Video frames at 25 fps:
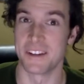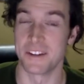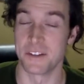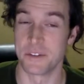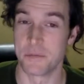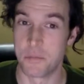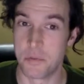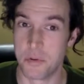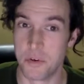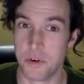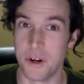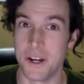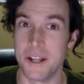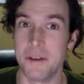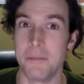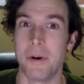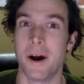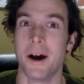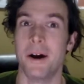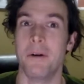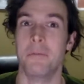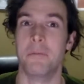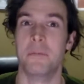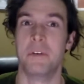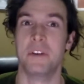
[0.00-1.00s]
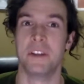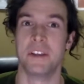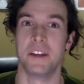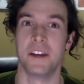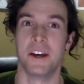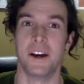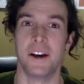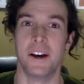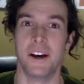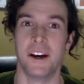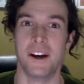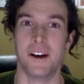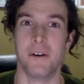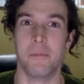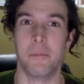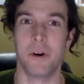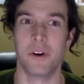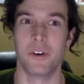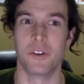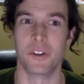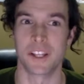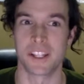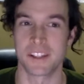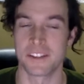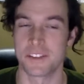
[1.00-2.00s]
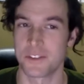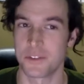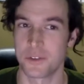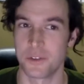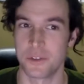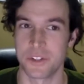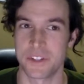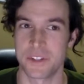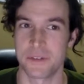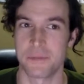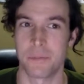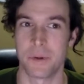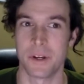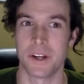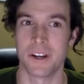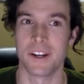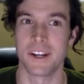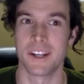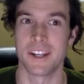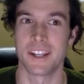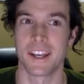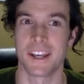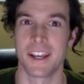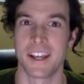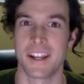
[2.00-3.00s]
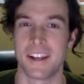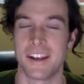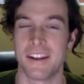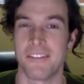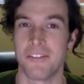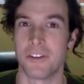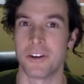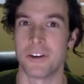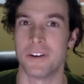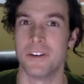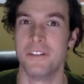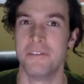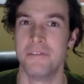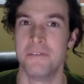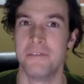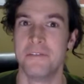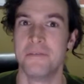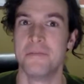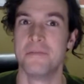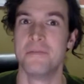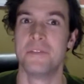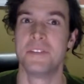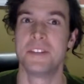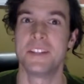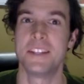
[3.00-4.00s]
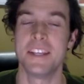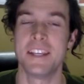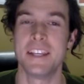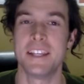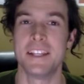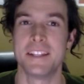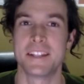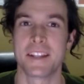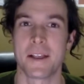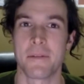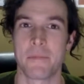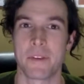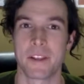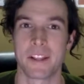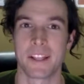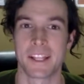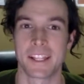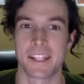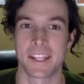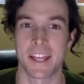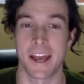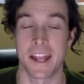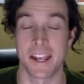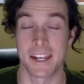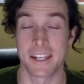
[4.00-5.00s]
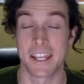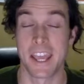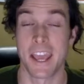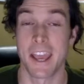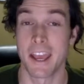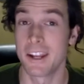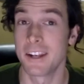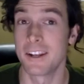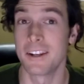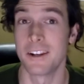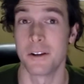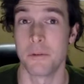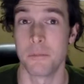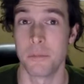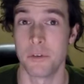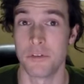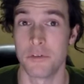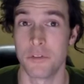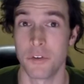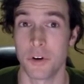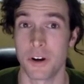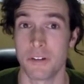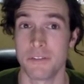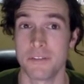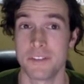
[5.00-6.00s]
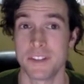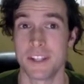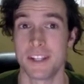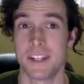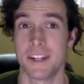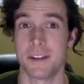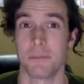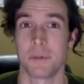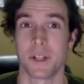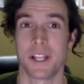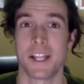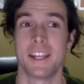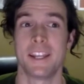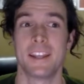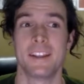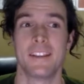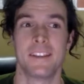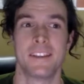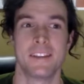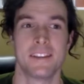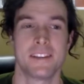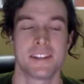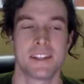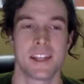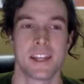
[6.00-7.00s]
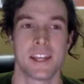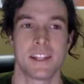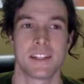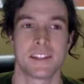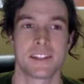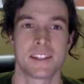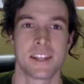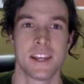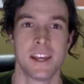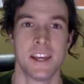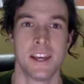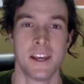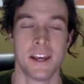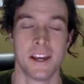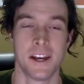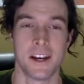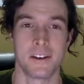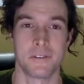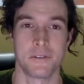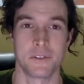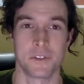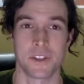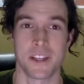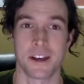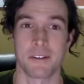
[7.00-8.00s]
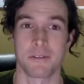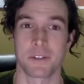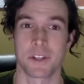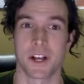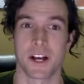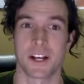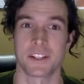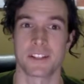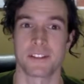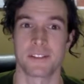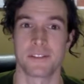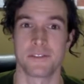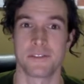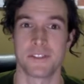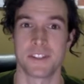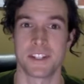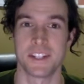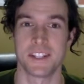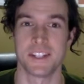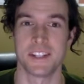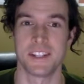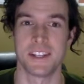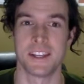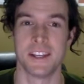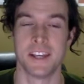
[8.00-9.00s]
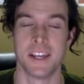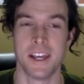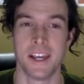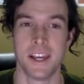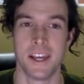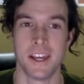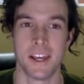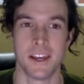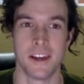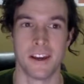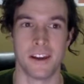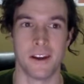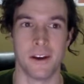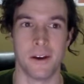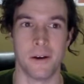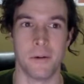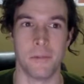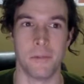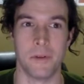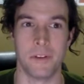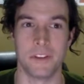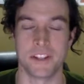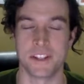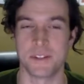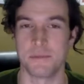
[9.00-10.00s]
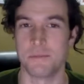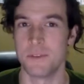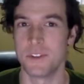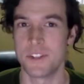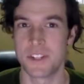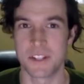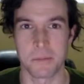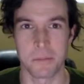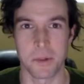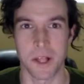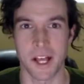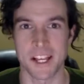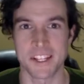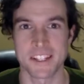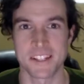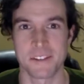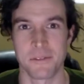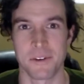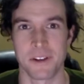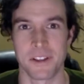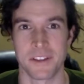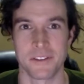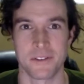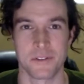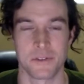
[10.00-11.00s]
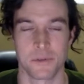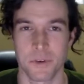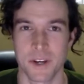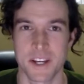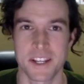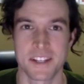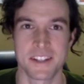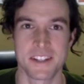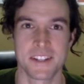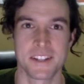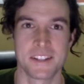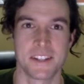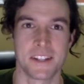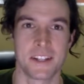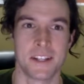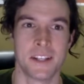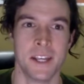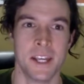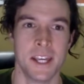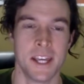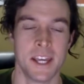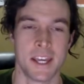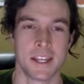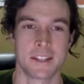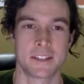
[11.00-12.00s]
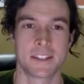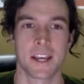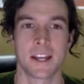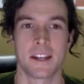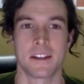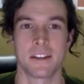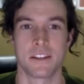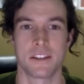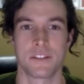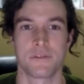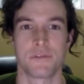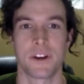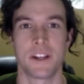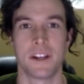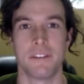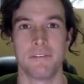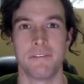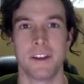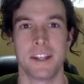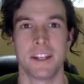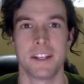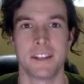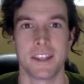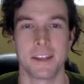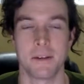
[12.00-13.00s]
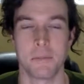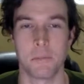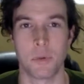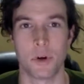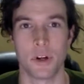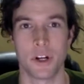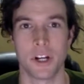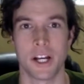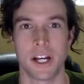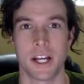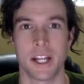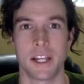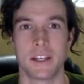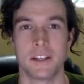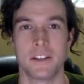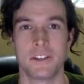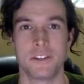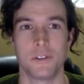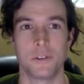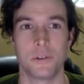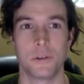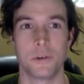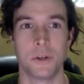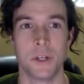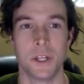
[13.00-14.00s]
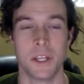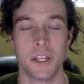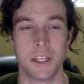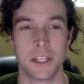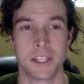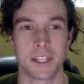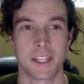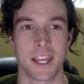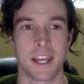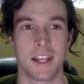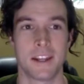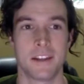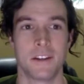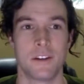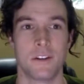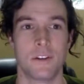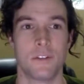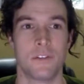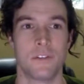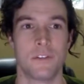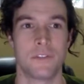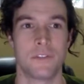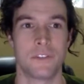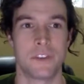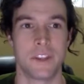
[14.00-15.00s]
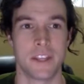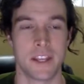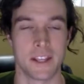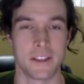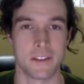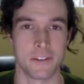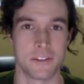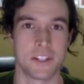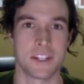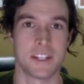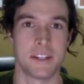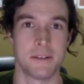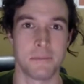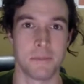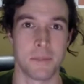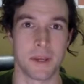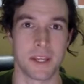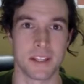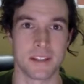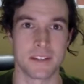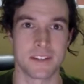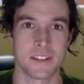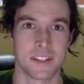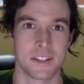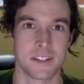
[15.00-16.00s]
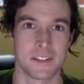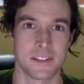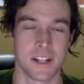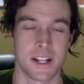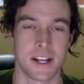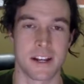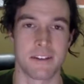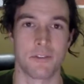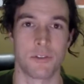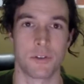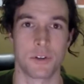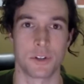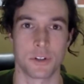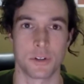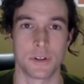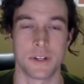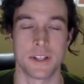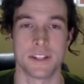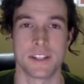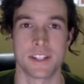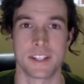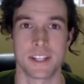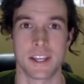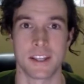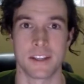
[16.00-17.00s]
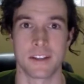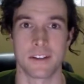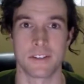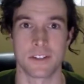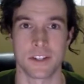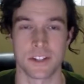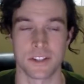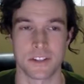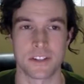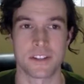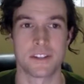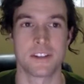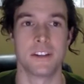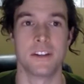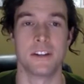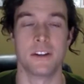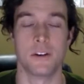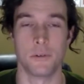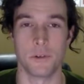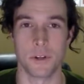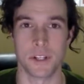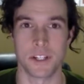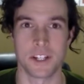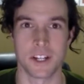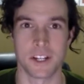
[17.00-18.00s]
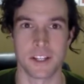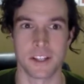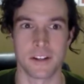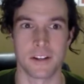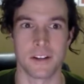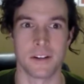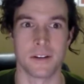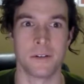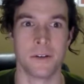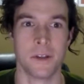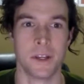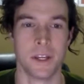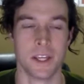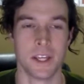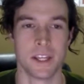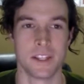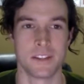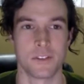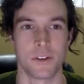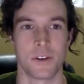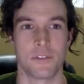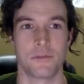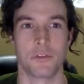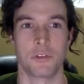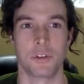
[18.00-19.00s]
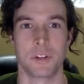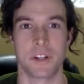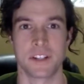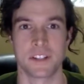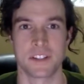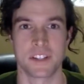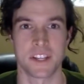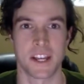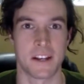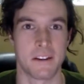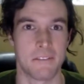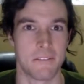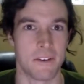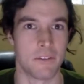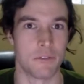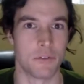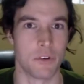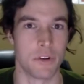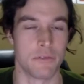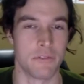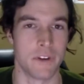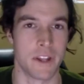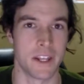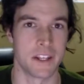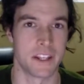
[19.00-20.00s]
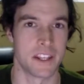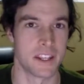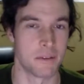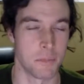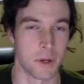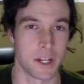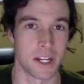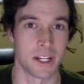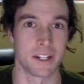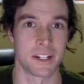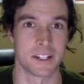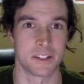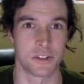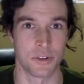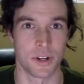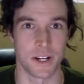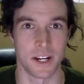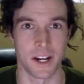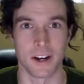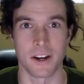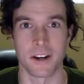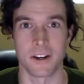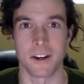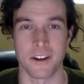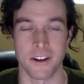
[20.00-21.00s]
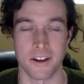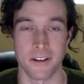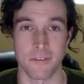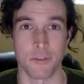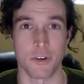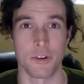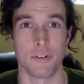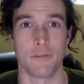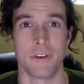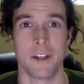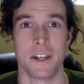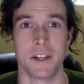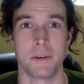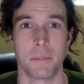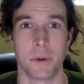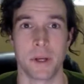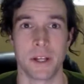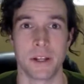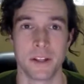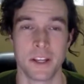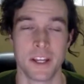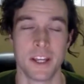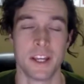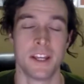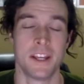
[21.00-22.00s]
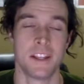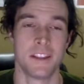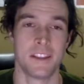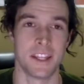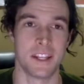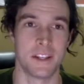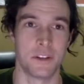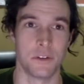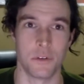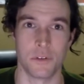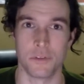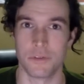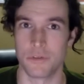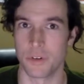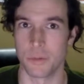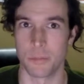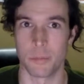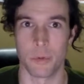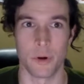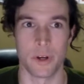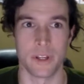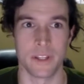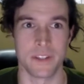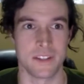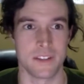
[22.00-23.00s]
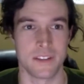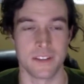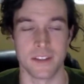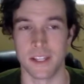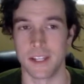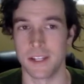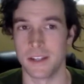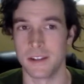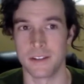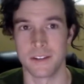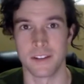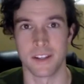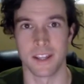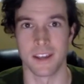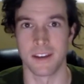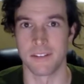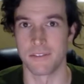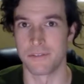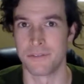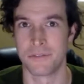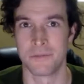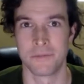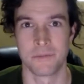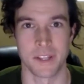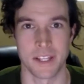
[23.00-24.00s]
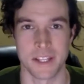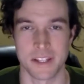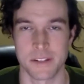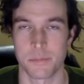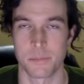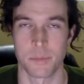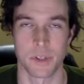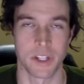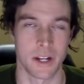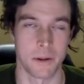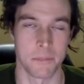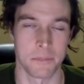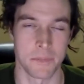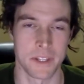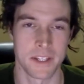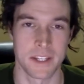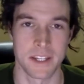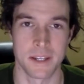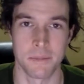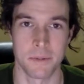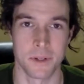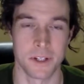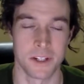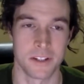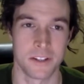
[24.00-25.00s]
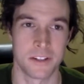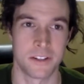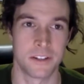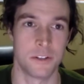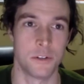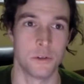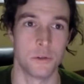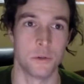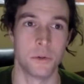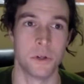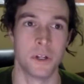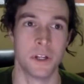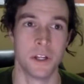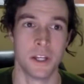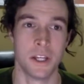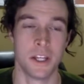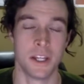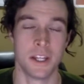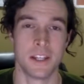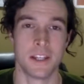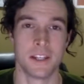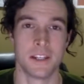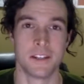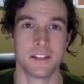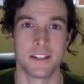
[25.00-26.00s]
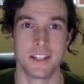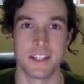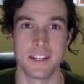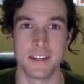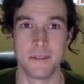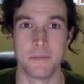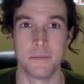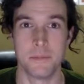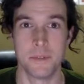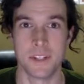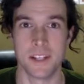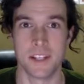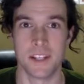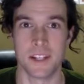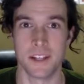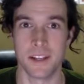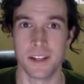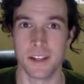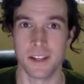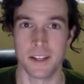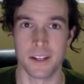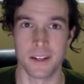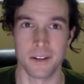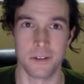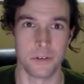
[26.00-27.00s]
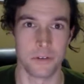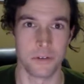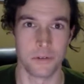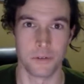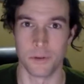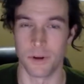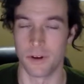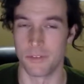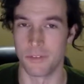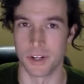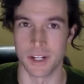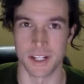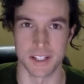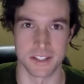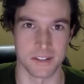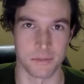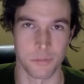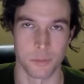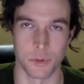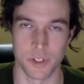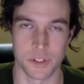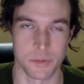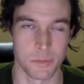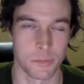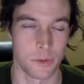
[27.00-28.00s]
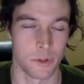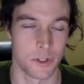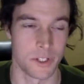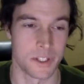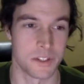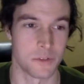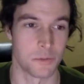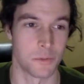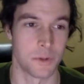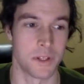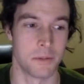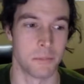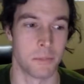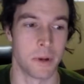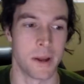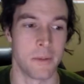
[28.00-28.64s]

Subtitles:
I was pretty pumped about like the school spirit. I had never seen something like that in Canada before. I've seen it plenty in the States, so that was awesome to see. And just music blasting while there's races, and it's kind of this fun event they put on to get the other teammates, because not everyone trains together, just to know each other, and so everyone does kind of every event. They might not try hard at every event, but they do it for points, and then they split up the team into two teams, and whoever gets the most points win.